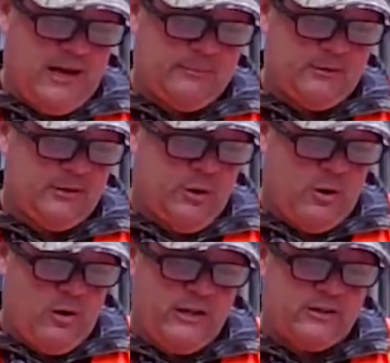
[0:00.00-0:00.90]
slammed the
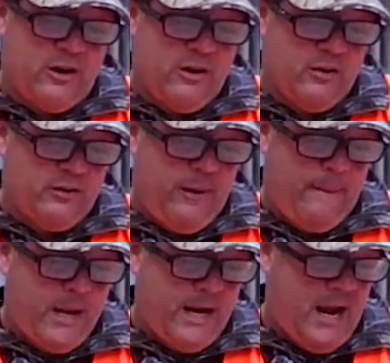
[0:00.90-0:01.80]
door. He turned the
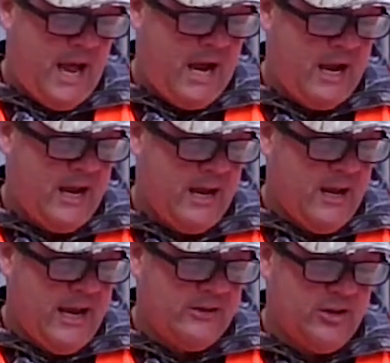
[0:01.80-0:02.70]
big lock.
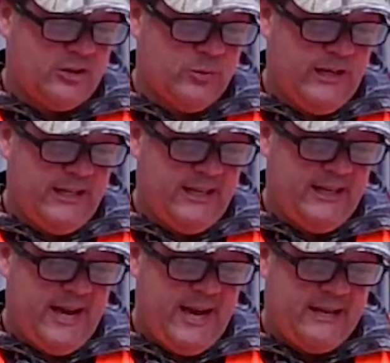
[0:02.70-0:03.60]
And just when he
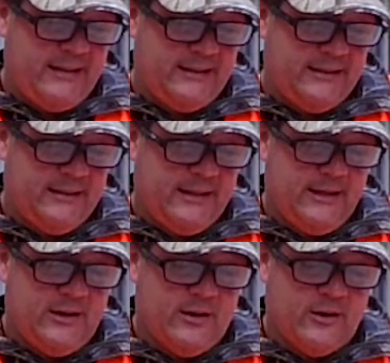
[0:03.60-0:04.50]
did that,
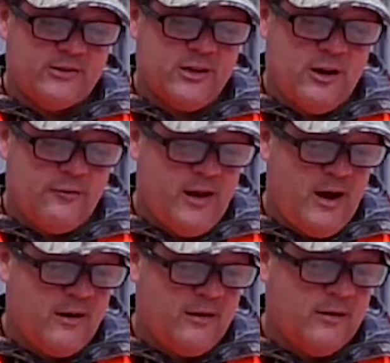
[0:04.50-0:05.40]
he heard a soft
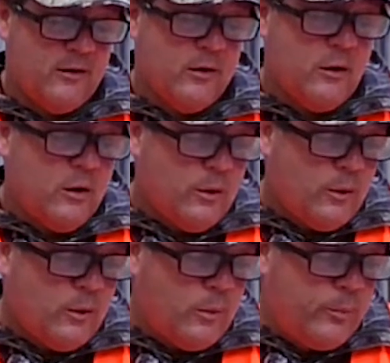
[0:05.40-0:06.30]
knock.
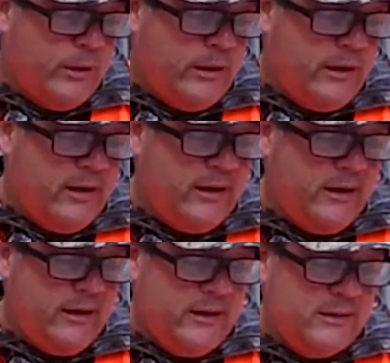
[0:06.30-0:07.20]
"Oh,
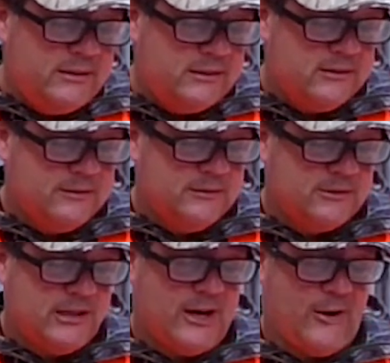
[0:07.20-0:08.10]
piggies,"
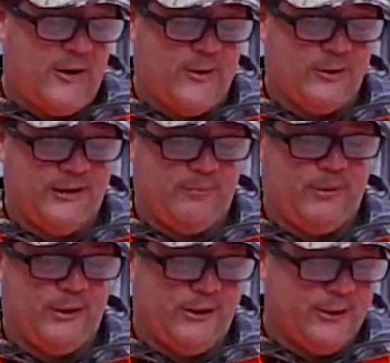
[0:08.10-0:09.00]
said Claude with that
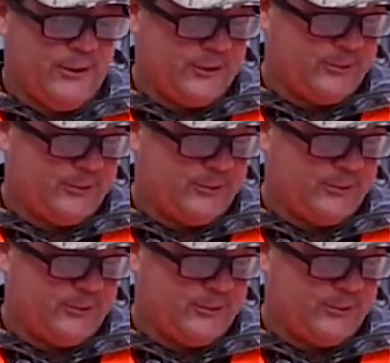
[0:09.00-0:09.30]
big ear to